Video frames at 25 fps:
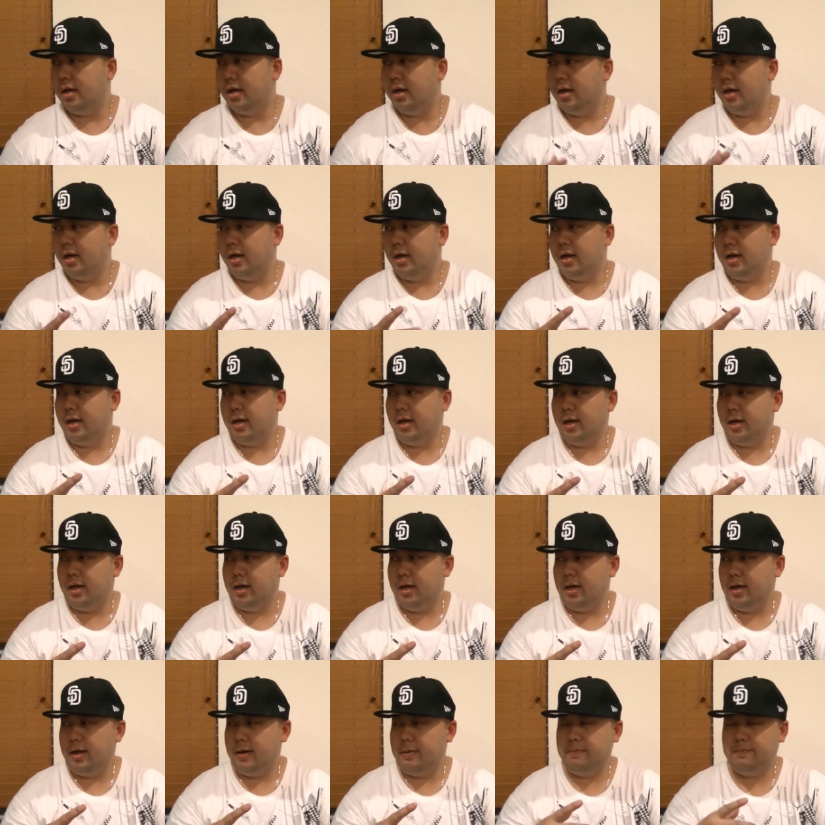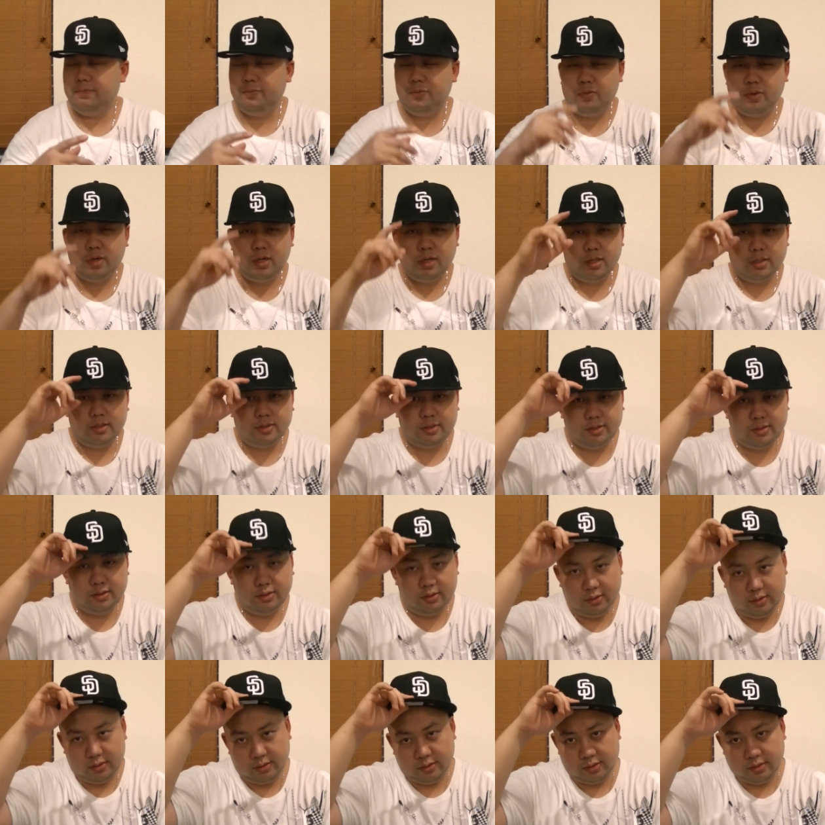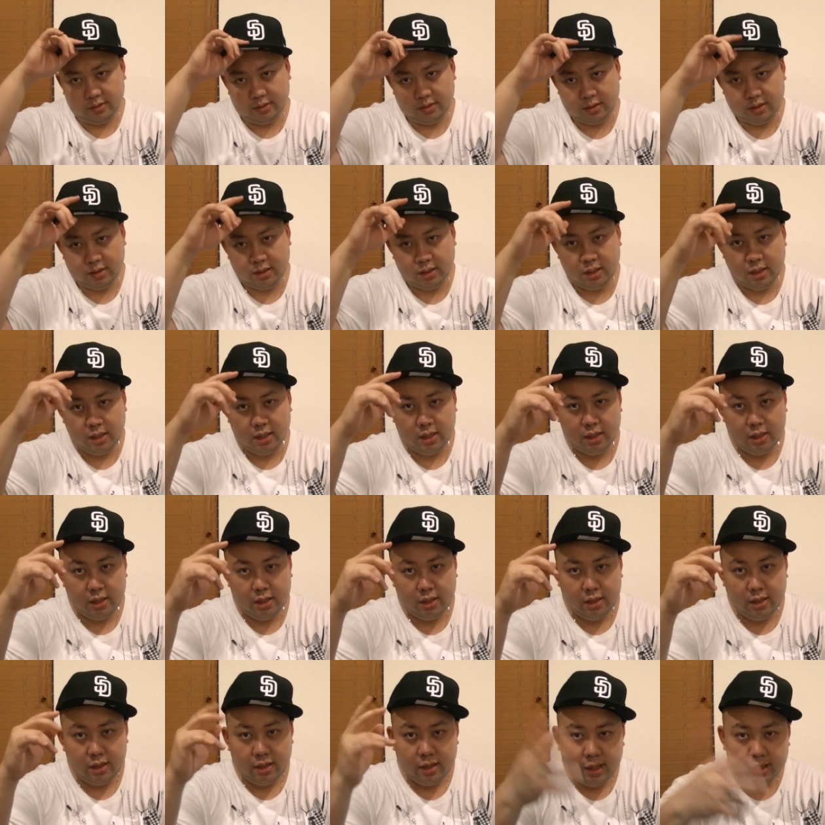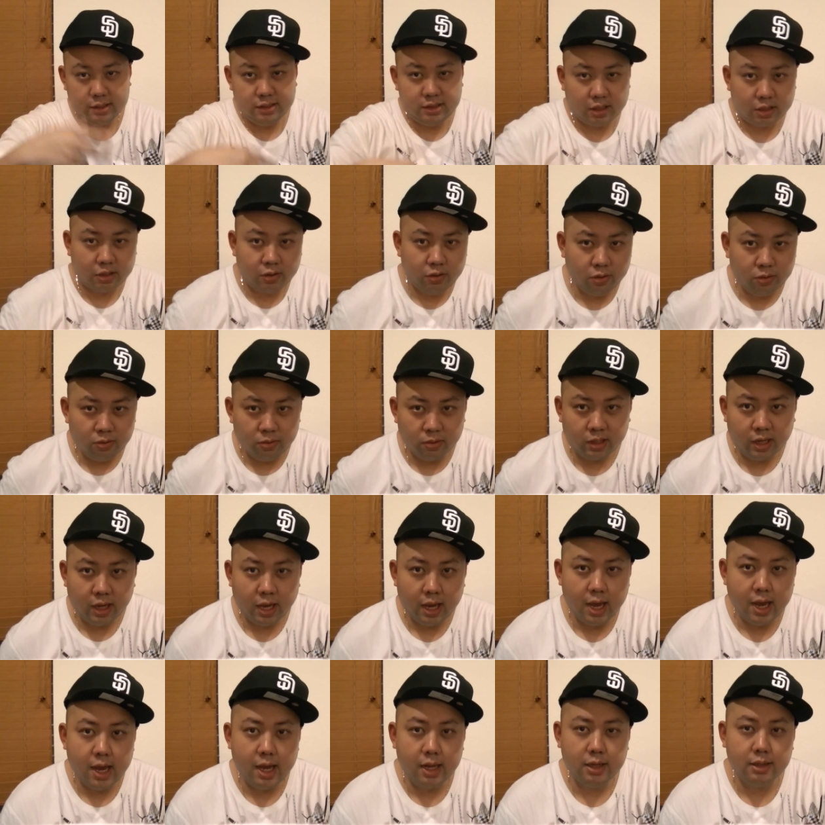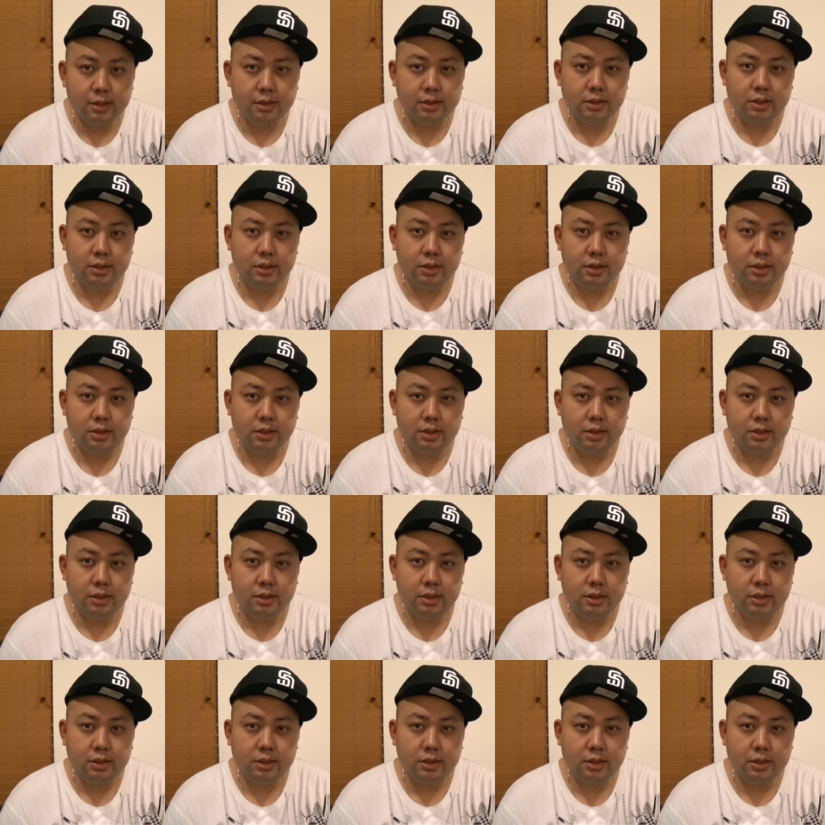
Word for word: And what else? He's a cool cat,